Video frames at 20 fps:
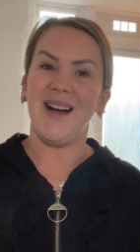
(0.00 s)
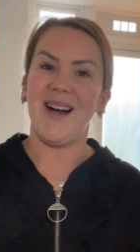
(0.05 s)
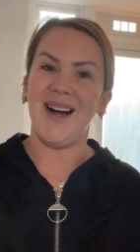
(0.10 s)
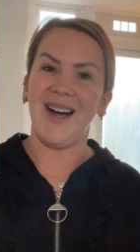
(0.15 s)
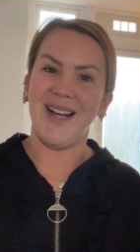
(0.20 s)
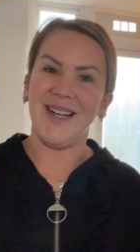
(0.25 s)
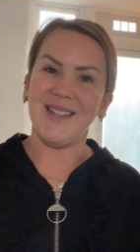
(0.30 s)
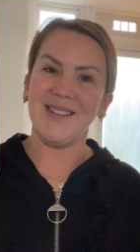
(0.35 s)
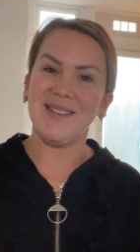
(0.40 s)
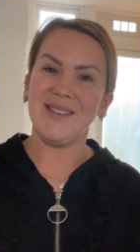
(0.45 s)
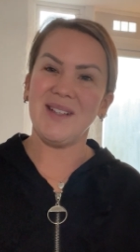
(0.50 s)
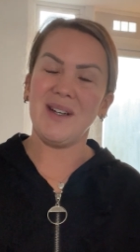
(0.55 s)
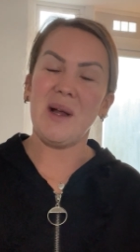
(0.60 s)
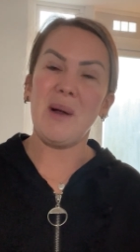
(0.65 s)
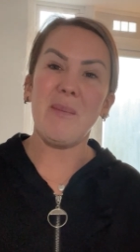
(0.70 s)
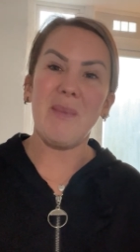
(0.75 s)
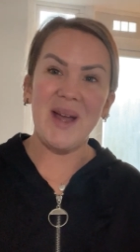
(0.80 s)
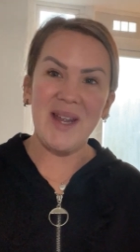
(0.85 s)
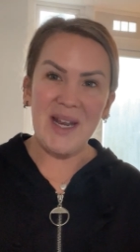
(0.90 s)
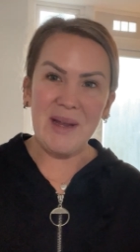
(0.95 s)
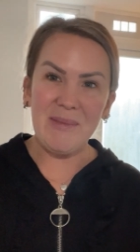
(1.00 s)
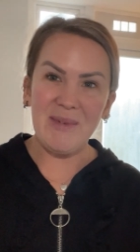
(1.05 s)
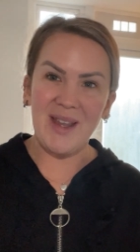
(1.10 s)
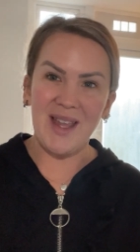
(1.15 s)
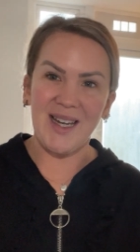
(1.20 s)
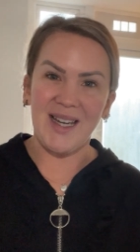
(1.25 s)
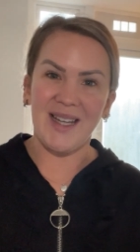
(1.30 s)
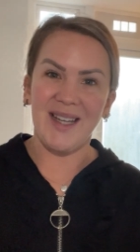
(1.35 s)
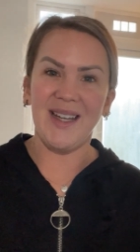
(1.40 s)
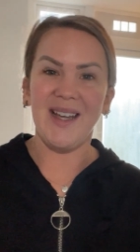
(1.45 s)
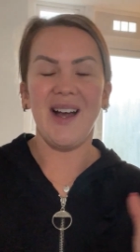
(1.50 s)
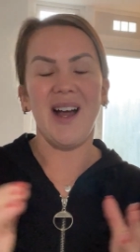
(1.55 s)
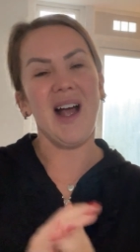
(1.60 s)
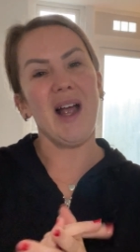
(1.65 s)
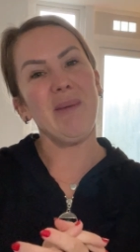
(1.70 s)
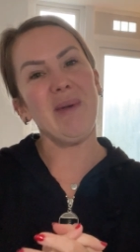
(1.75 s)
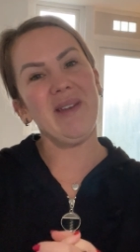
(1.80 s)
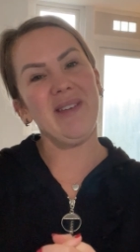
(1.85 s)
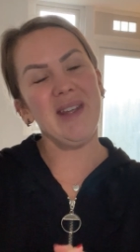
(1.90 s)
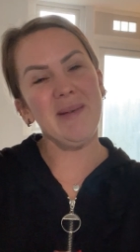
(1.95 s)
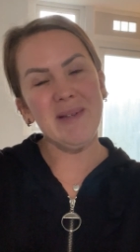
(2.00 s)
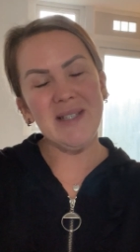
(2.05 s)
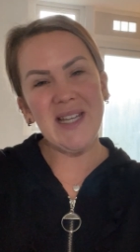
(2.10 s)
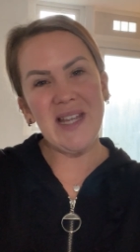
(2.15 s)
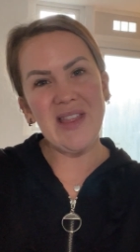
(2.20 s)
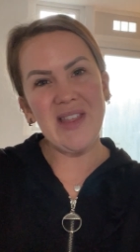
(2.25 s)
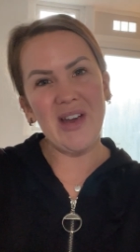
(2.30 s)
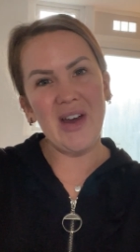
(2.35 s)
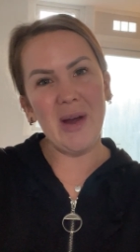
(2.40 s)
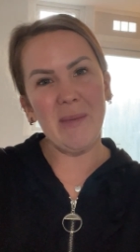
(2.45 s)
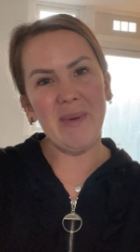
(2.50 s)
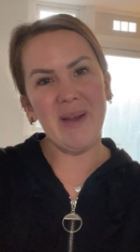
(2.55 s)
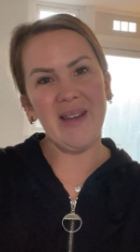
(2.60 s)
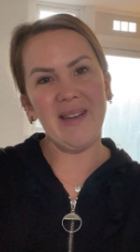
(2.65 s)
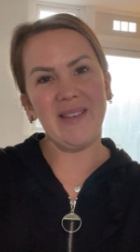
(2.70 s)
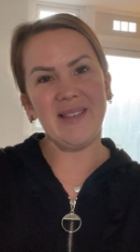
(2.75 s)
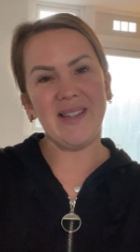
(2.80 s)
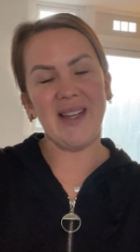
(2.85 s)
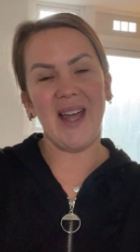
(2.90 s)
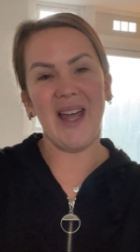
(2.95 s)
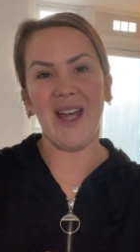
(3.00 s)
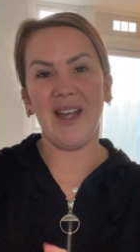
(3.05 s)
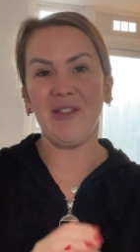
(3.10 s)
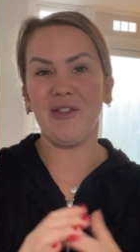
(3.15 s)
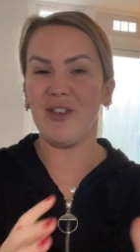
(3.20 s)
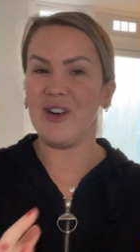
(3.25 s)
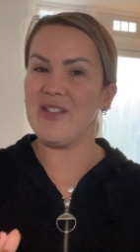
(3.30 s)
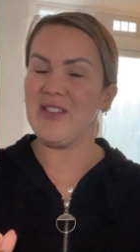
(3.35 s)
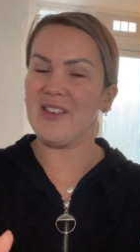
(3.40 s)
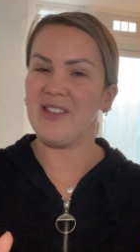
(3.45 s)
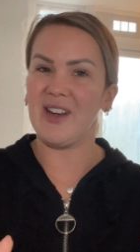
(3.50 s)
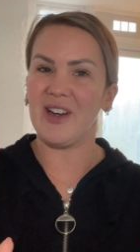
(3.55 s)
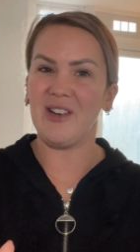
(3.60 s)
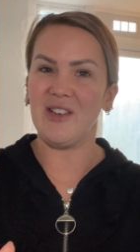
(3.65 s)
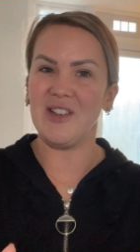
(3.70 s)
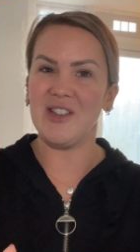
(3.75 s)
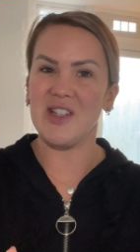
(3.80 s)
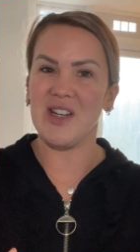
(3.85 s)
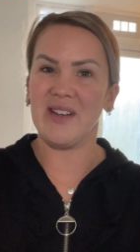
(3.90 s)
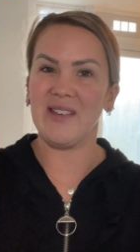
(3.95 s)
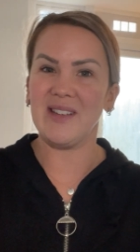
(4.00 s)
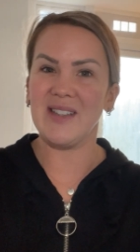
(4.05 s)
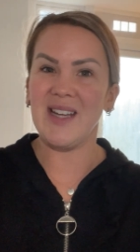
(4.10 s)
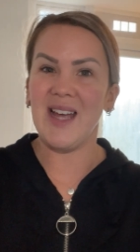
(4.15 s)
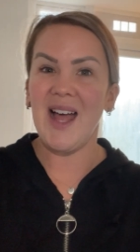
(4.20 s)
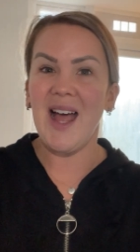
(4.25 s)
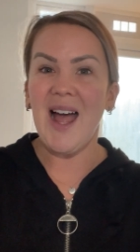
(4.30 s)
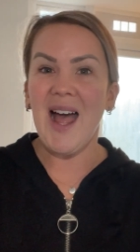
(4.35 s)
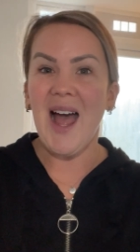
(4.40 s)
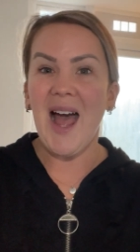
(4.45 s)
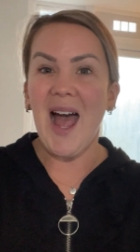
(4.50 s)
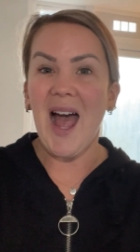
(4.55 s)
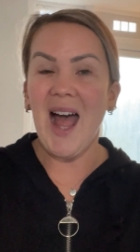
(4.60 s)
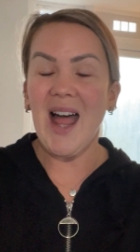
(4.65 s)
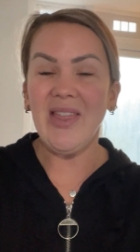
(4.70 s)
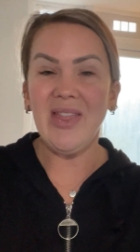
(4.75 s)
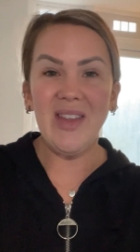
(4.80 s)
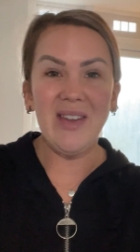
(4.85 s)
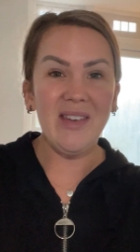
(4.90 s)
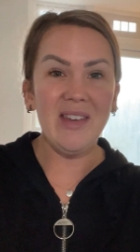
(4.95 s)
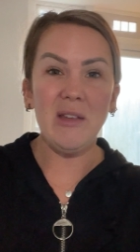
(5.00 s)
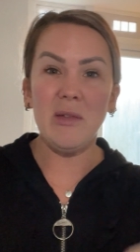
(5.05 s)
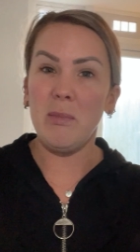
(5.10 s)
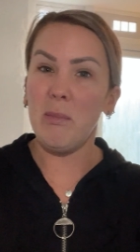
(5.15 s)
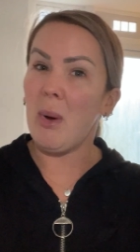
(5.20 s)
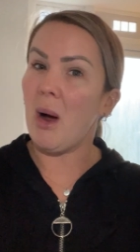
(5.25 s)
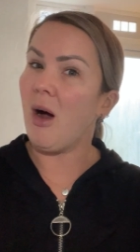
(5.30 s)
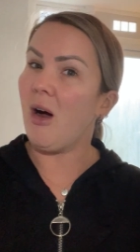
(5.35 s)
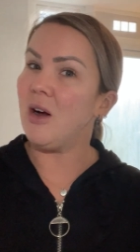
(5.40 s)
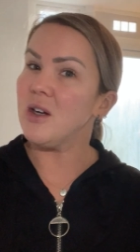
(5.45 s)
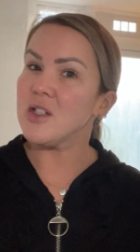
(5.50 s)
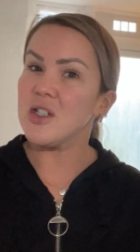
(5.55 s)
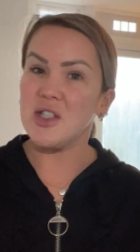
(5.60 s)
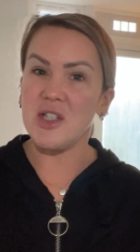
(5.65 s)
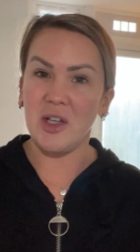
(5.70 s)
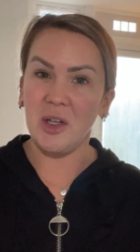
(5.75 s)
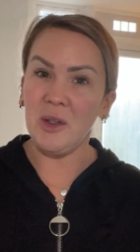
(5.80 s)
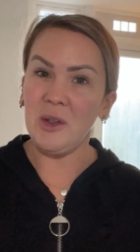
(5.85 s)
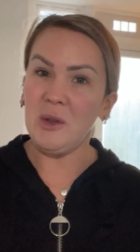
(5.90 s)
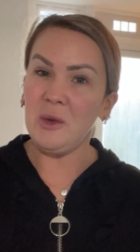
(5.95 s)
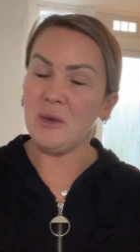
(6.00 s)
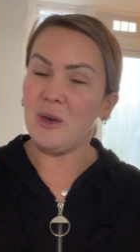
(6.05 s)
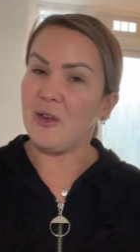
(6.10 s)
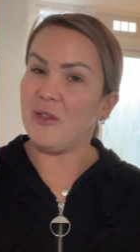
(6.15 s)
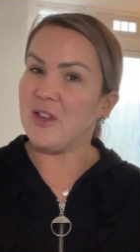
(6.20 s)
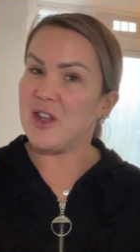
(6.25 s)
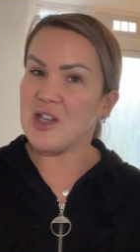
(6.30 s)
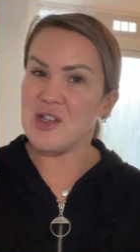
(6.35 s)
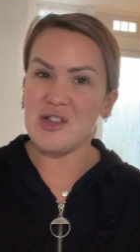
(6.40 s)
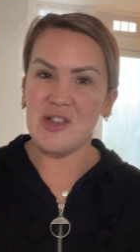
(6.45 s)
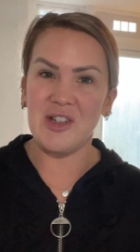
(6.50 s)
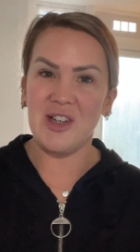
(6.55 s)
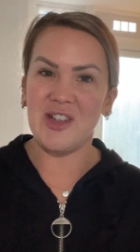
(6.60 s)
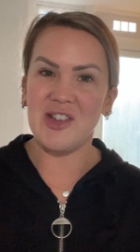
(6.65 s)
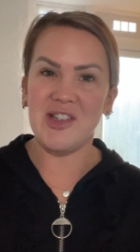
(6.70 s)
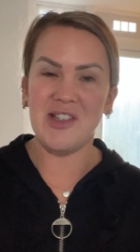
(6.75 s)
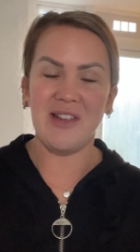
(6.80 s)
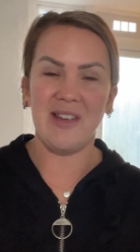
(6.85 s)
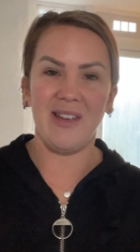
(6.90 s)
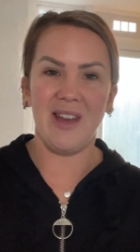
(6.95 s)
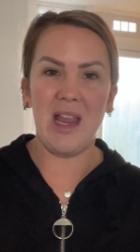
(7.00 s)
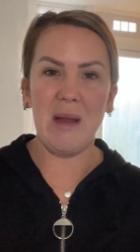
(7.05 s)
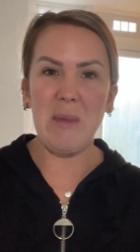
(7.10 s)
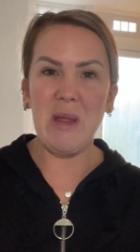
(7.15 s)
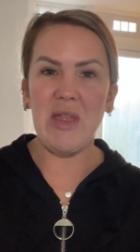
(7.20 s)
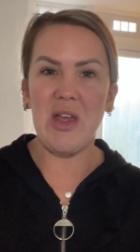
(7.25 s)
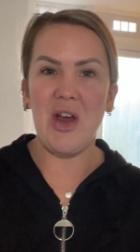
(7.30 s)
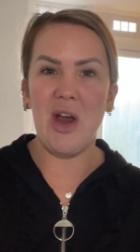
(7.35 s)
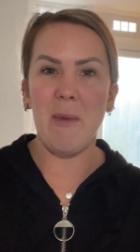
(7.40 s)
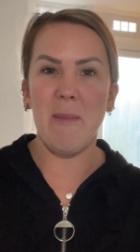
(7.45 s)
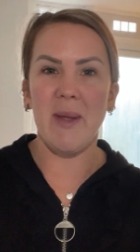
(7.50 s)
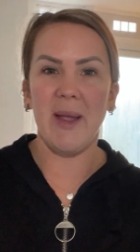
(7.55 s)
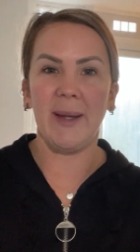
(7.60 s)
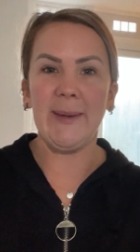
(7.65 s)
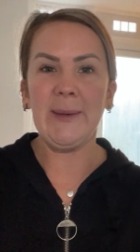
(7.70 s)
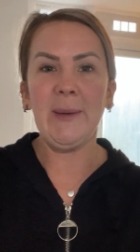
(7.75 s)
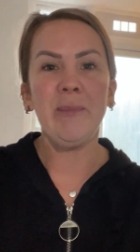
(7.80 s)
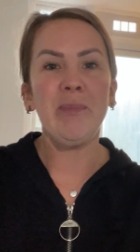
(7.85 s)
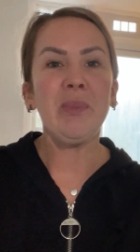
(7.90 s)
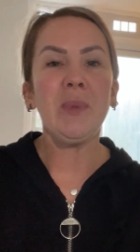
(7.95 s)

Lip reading: Hi, my name's Kelly. I'm a CBT therapist and forensic psychologist, and this is part 2 of the introduction to schema therapy.